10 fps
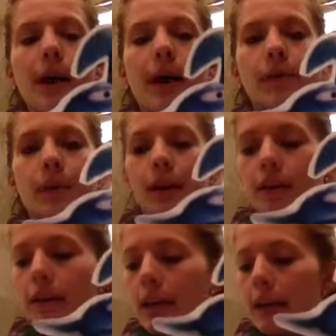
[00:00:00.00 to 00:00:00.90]
have
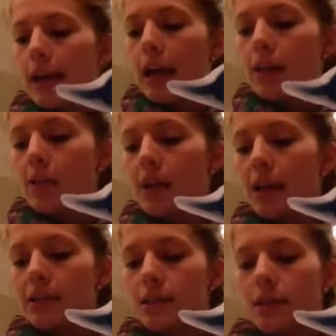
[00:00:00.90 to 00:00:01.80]
one. And then we
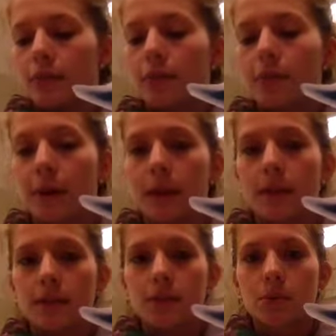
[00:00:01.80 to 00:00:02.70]
get to the refrain
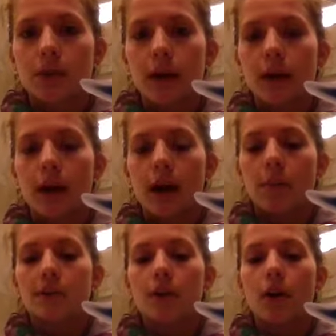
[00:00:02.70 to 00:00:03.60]
in the story.
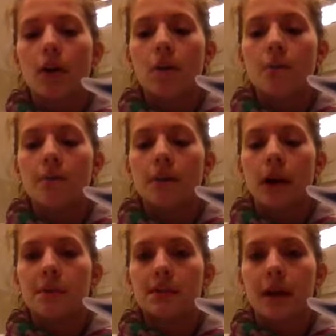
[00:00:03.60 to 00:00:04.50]
It's all
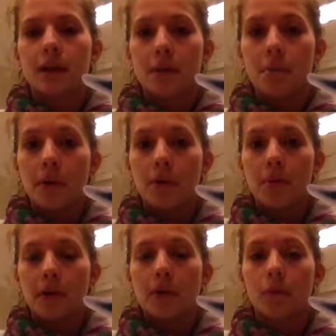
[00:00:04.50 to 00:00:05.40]
designed in a poem,
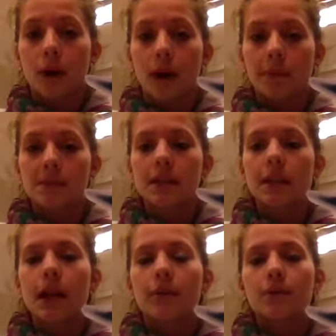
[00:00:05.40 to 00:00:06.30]
and it all rhymes.
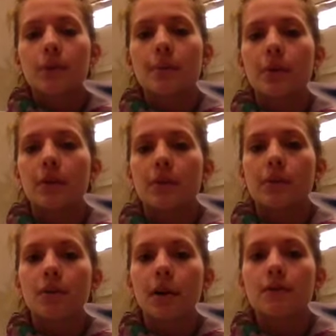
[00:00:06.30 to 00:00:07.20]
And there's one part that
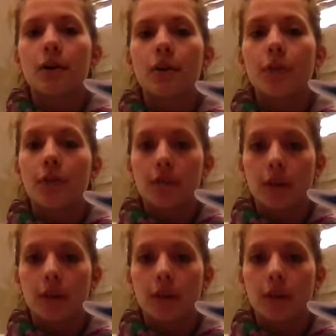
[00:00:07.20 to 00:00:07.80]
repeats over and over